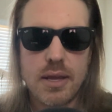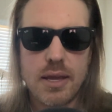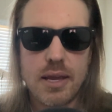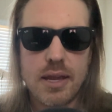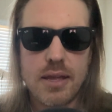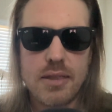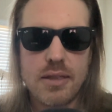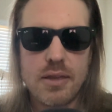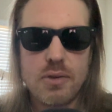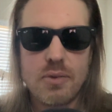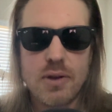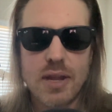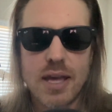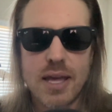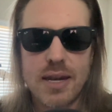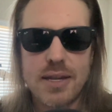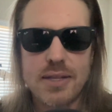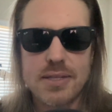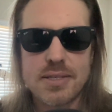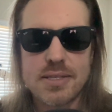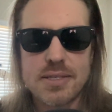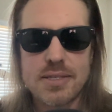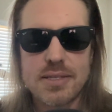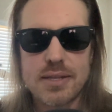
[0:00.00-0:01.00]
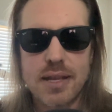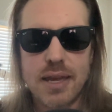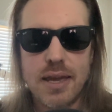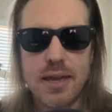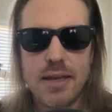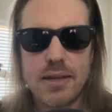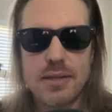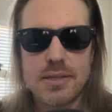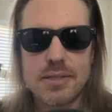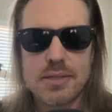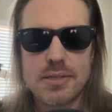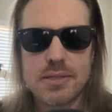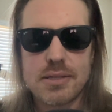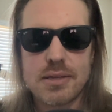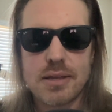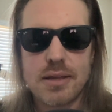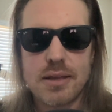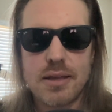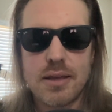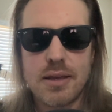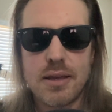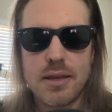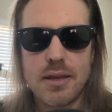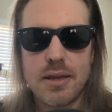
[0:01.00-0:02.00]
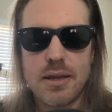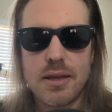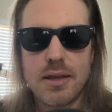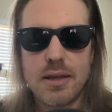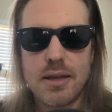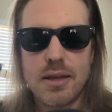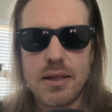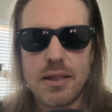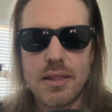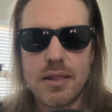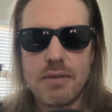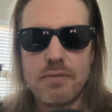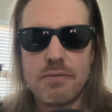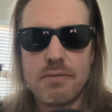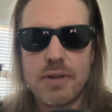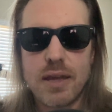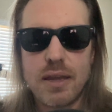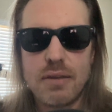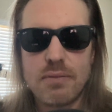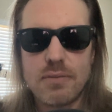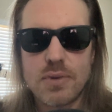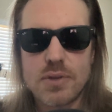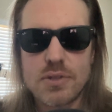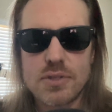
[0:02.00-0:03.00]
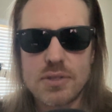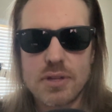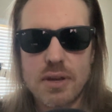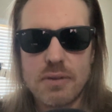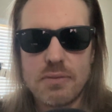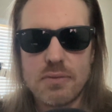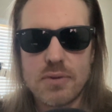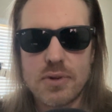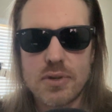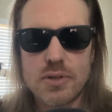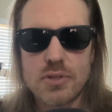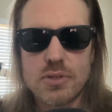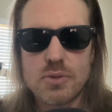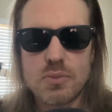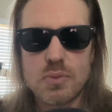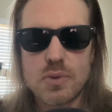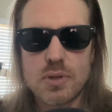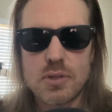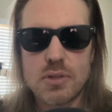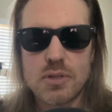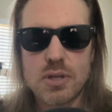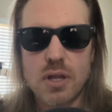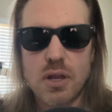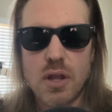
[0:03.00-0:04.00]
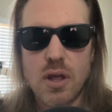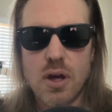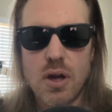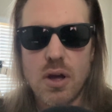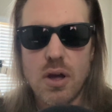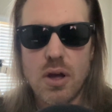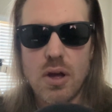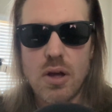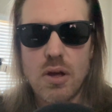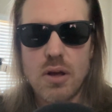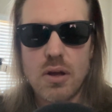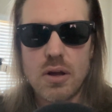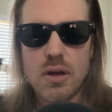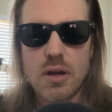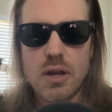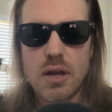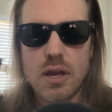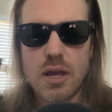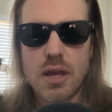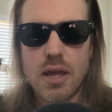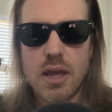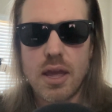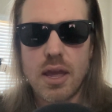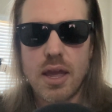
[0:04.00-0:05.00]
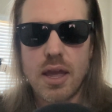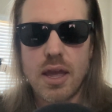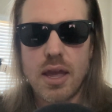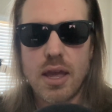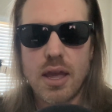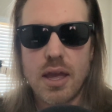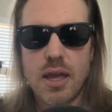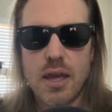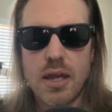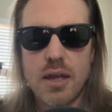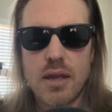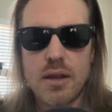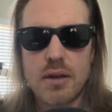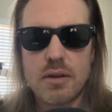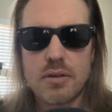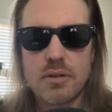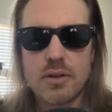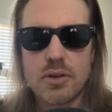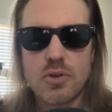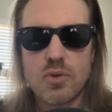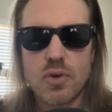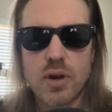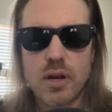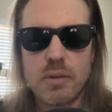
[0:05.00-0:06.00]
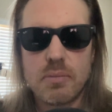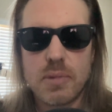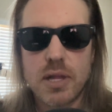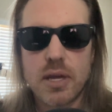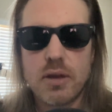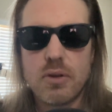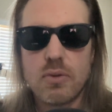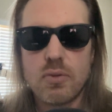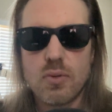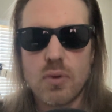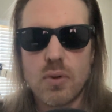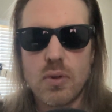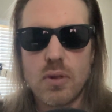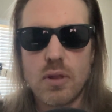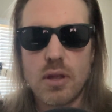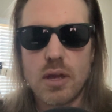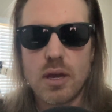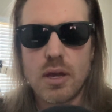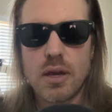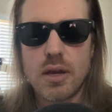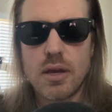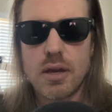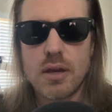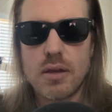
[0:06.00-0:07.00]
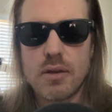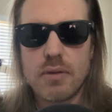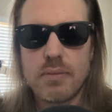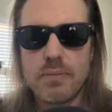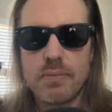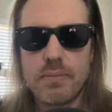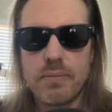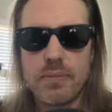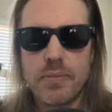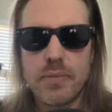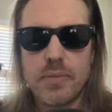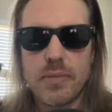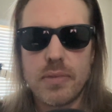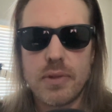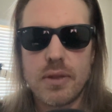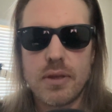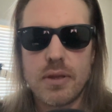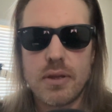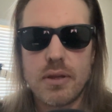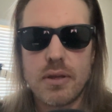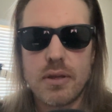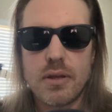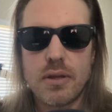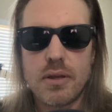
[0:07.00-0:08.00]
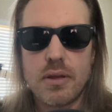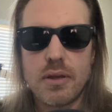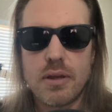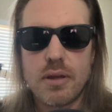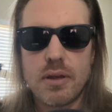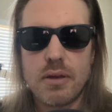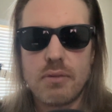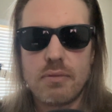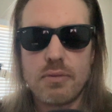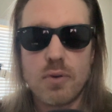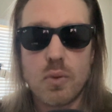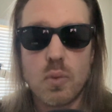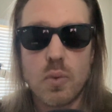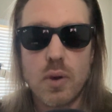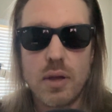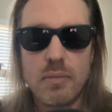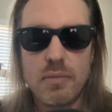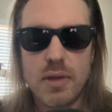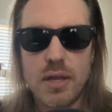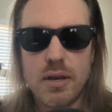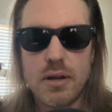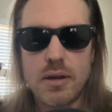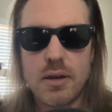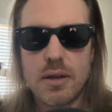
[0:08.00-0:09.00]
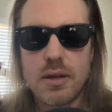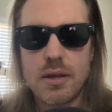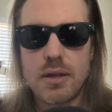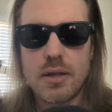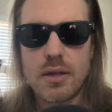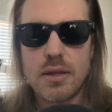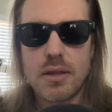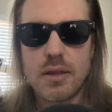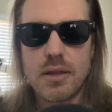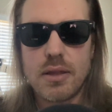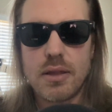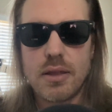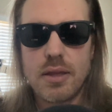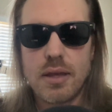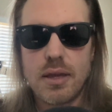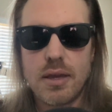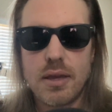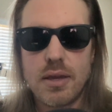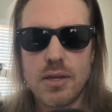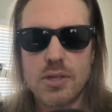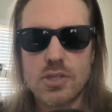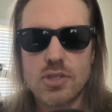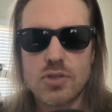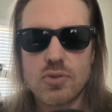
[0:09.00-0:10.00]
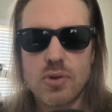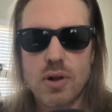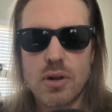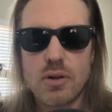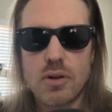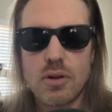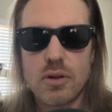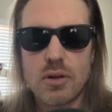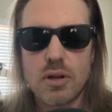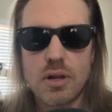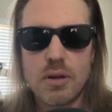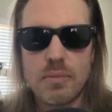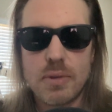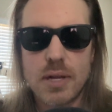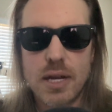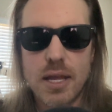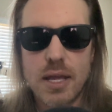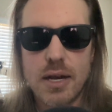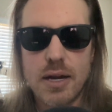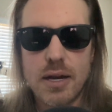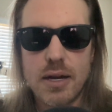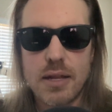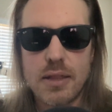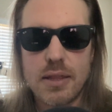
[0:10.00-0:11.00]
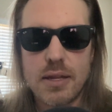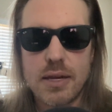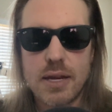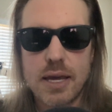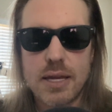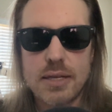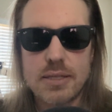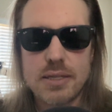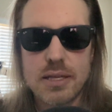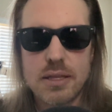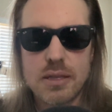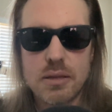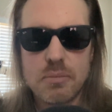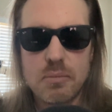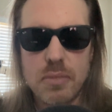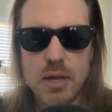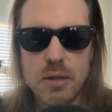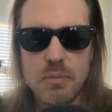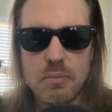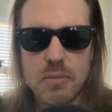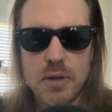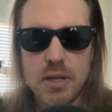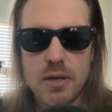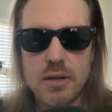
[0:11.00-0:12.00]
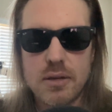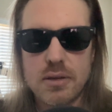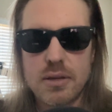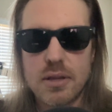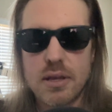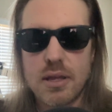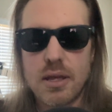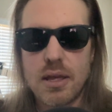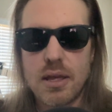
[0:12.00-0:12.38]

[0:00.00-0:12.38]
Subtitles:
In the United States, the fight for suffrage was long and incredibly grueling. Now, for women, the struggle culminated in the 19th Amendment,